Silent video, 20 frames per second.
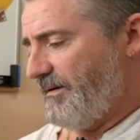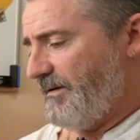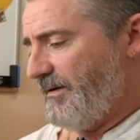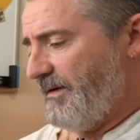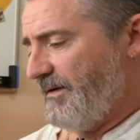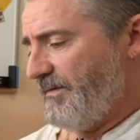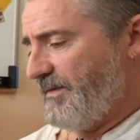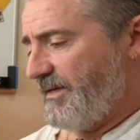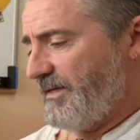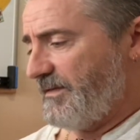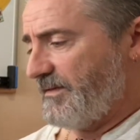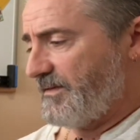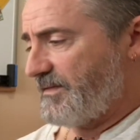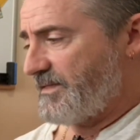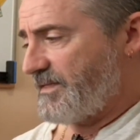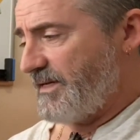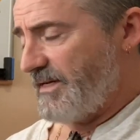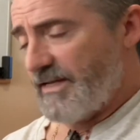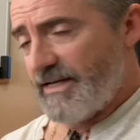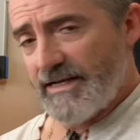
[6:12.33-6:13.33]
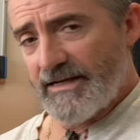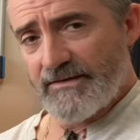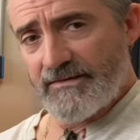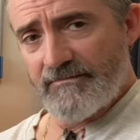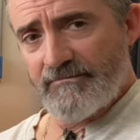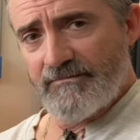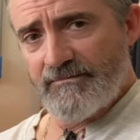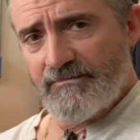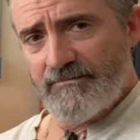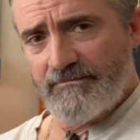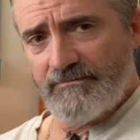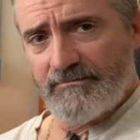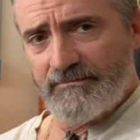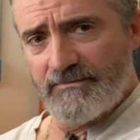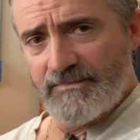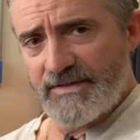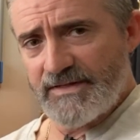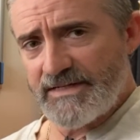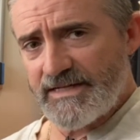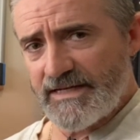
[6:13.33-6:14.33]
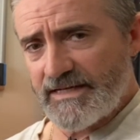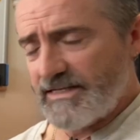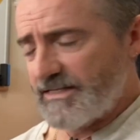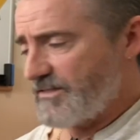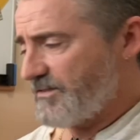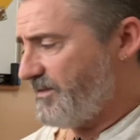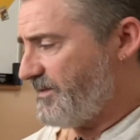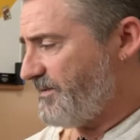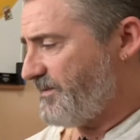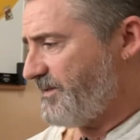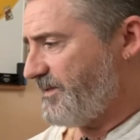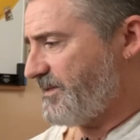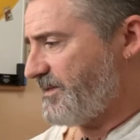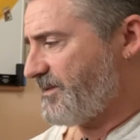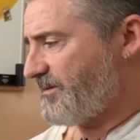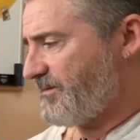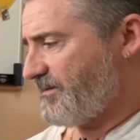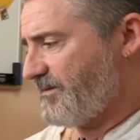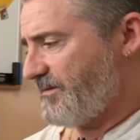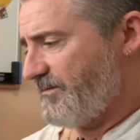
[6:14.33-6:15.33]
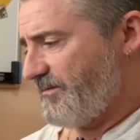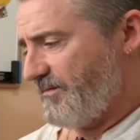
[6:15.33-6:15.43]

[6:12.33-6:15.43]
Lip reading: and then setting out the days like this,